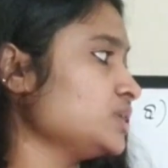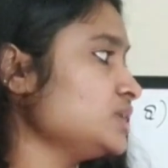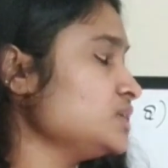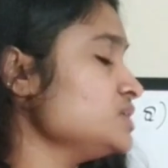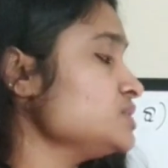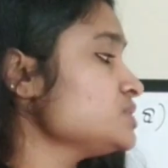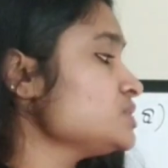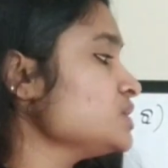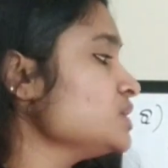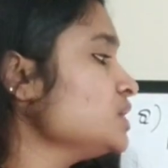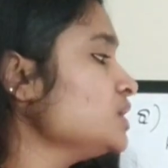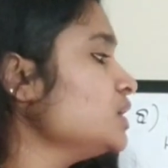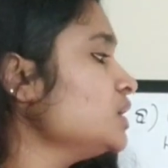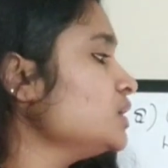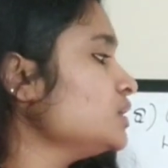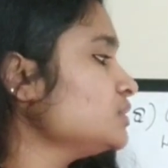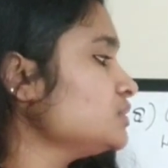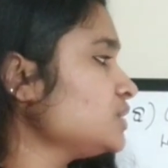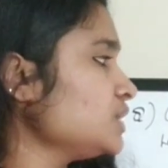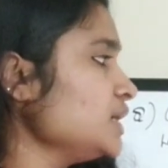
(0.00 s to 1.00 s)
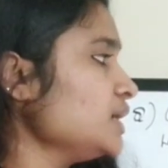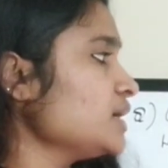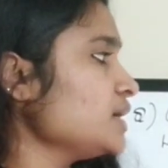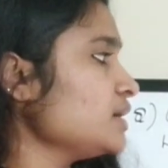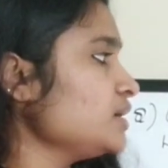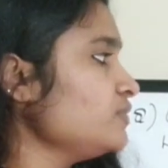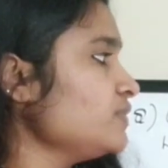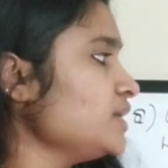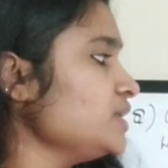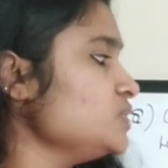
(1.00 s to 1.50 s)
That is, three
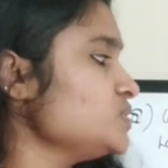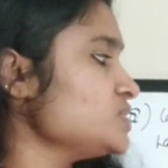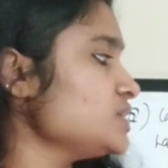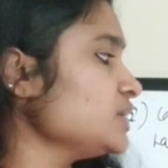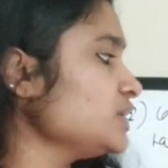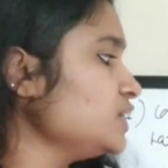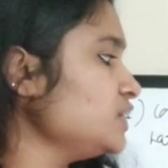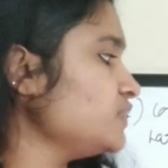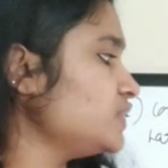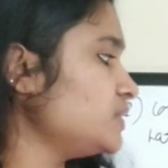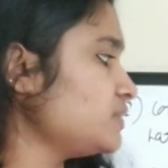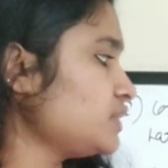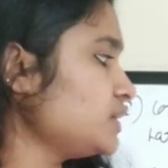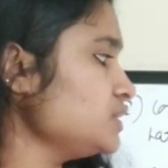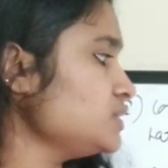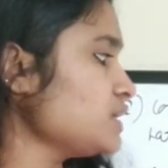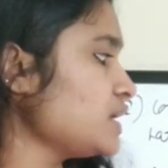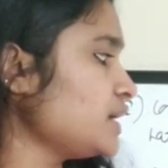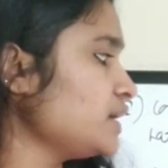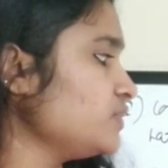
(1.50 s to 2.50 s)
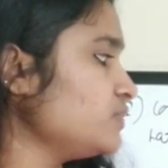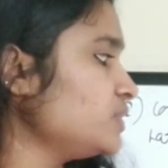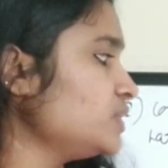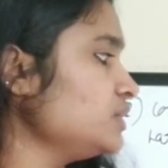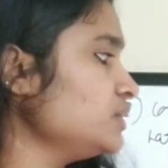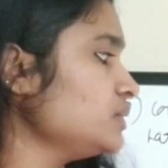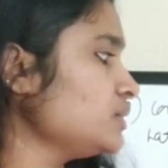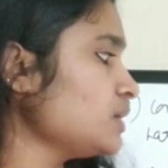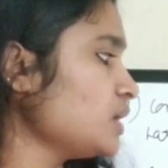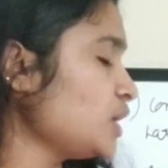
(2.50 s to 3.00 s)
current values are given, right?
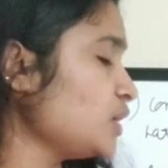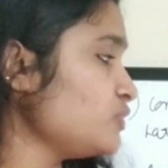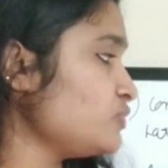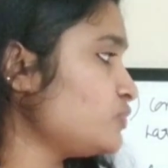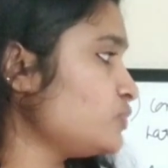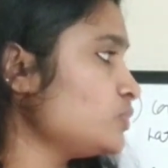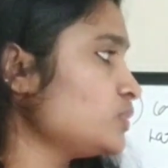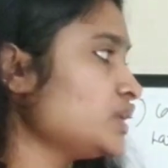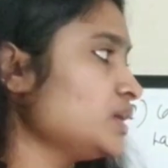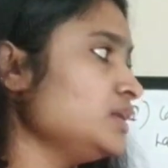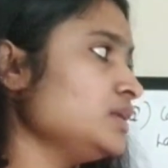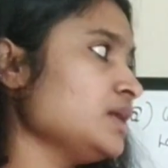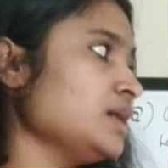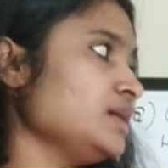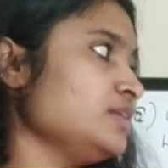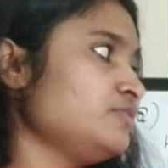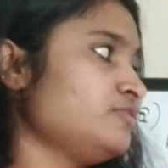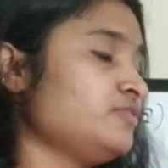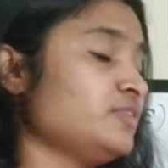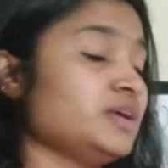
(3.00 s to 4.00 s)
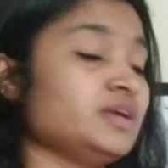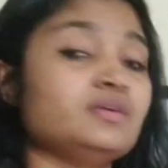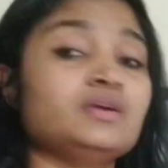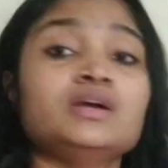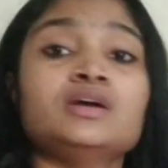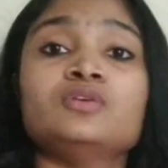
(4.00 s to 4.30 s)
I1, I4 and I5.